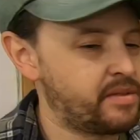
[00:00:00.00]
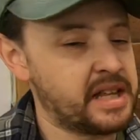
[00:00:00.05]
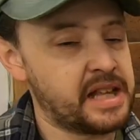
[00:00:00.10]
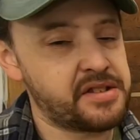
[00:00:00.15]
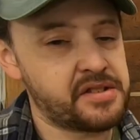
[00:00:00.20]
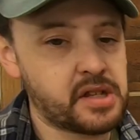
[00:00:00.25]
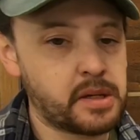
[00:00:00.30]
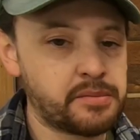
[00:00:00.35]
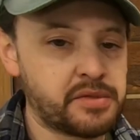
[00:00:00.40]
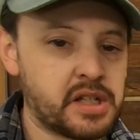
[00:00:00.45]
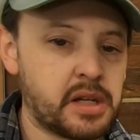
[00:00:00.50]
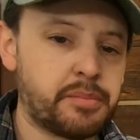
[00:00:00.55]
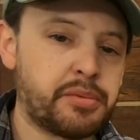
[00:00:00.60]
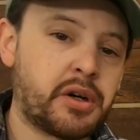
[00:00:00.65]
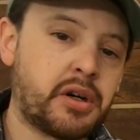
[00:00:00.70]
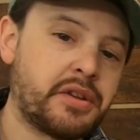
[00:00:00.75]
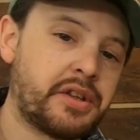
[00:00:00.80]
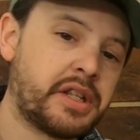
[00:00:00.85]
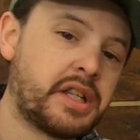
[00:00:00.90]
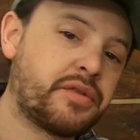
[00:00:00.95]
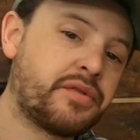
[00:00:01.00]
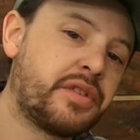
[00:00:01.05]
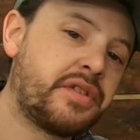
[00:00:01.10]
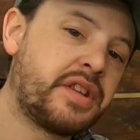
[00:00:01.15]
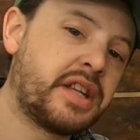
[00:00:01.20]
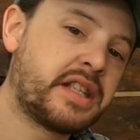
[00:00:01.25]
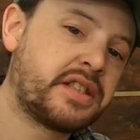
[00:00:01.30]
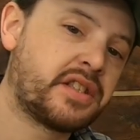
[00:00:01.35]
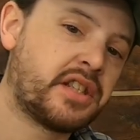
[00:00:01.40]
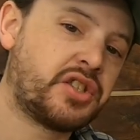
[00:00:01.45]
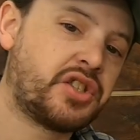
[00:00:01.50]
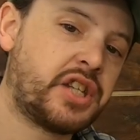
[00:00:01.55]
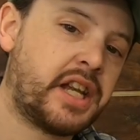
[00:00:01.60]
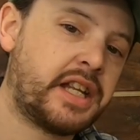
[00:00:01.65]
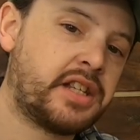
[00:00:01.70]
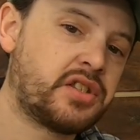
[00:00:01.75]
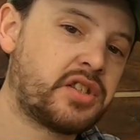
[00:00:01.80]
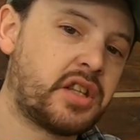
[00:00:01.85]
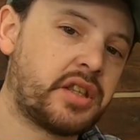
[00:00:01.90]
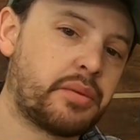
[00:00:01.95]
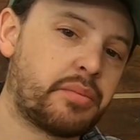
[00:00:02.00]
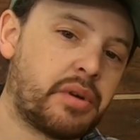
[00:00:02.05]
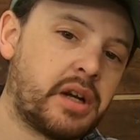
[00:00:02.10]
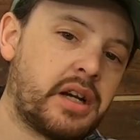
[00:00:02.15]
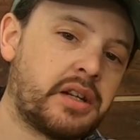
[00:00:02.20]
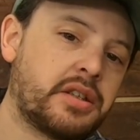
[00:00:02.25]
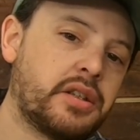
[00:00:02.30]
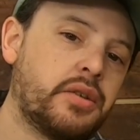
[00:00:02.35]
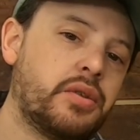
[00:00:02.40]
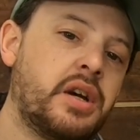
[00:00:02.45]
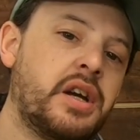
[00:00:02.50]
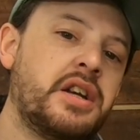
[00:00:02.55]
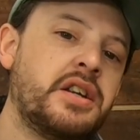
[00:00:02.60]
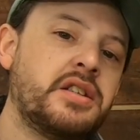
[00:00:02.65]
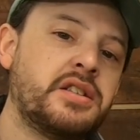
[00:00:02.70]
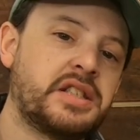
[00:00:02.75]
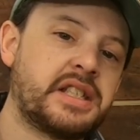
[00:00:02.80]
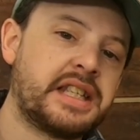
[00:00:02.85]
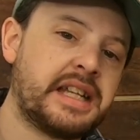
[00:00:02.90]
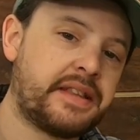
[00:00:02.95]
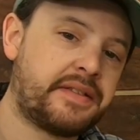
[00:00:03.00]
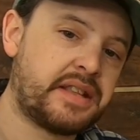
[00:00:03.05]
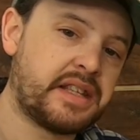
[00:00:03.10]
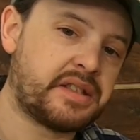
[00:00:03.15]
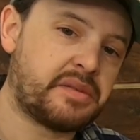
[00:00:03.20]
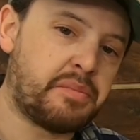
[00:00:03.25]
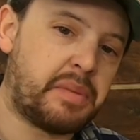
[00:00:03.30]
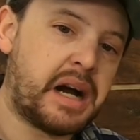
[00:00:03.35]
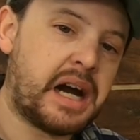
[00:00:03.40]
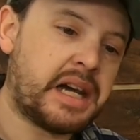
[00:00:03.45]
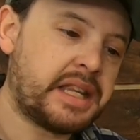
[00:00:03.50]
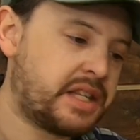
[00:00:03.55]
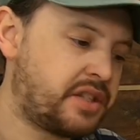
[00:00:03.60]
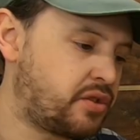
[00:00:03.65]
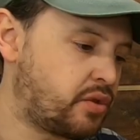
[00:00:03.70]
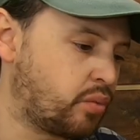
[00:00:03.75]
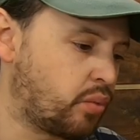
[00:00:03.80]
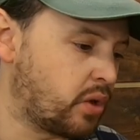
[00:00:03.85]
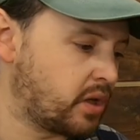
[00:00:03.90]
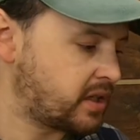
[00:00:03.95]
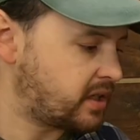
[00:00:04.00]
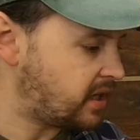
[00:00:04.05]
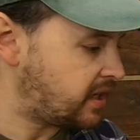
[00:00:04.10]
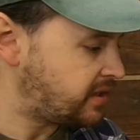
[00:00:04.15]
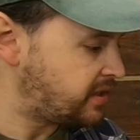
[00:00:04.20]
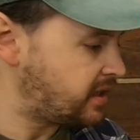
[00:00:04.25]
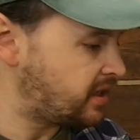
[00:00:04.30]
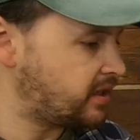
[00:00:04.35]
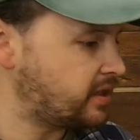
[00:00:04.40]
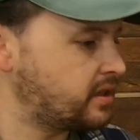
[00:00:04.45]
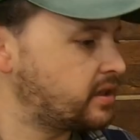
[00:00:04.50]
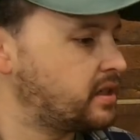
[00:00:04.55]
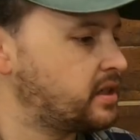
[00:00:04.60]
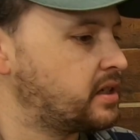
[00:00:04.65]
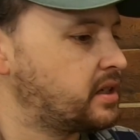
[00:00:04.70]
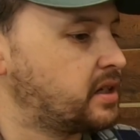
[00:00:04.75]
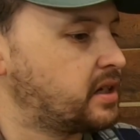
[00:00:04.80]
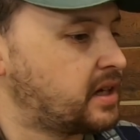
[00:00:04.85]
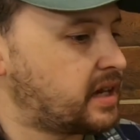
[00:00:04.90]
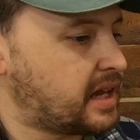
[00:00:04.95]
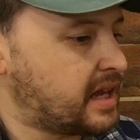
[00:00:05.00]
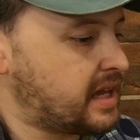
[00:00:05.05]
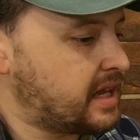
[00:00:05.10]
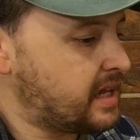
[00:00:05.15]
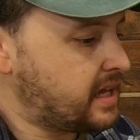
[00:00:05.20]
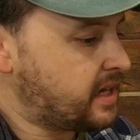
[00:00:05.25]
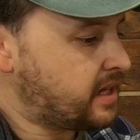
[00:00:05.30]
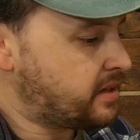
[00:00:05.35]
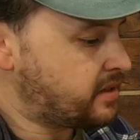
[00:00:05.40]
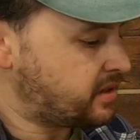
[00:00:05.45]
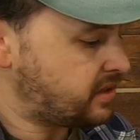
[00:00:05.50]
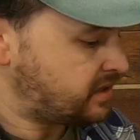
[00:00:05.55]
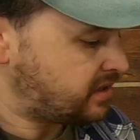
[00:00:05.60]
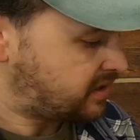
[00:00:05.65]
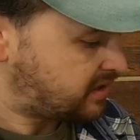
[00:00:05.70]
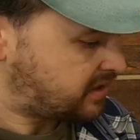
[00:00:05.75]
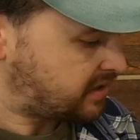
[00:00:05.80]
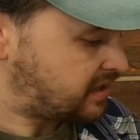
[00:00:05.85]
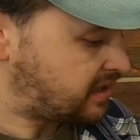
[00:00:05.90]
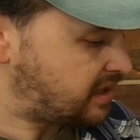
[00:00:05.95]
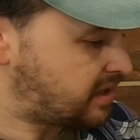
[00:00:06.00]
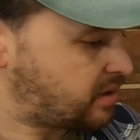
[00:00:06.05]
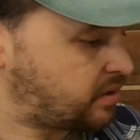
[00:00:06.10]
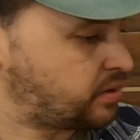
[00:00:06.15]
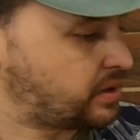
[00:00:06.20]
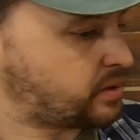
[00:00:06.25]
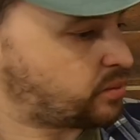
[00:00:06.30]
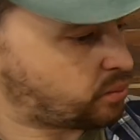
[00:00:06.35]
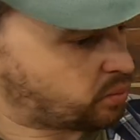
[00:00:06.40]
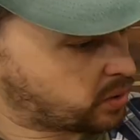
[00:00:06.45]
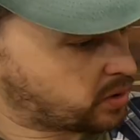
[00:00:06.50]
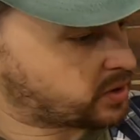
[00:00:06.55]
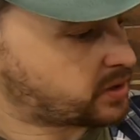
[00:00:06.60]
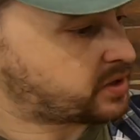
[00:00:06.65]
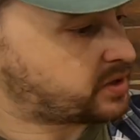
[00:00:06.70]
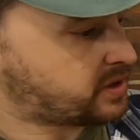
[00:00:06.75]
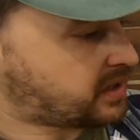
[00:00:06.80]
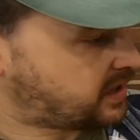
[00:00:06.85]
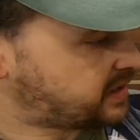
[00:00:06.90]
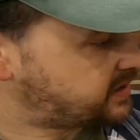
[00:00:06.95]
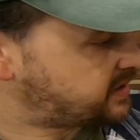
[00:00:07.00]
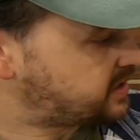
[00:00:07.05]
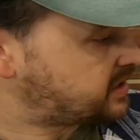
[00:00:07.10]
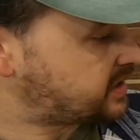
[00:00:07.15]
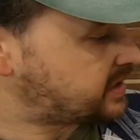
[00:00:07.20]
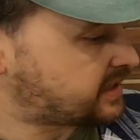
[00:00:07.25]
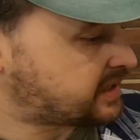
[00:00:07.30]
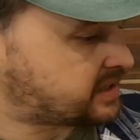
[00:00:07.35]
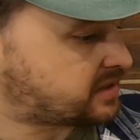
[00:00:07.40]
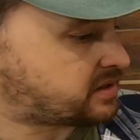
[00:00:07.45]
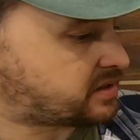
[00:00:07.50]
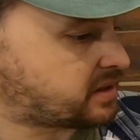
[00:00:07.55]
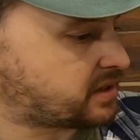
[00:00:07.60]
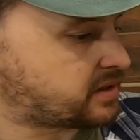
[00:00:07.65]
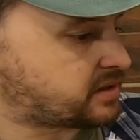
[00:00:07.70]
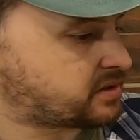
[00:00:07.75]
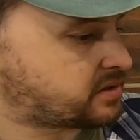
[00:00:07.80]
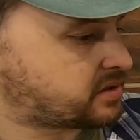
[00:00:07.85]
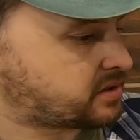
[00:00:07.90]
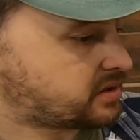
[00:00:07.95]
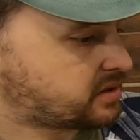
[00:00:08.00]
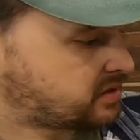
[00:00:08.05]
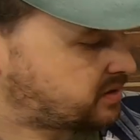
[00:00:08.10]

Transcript: That sums up all the different things I changed on the Bronco to get this body to work on here, and work nicely it does.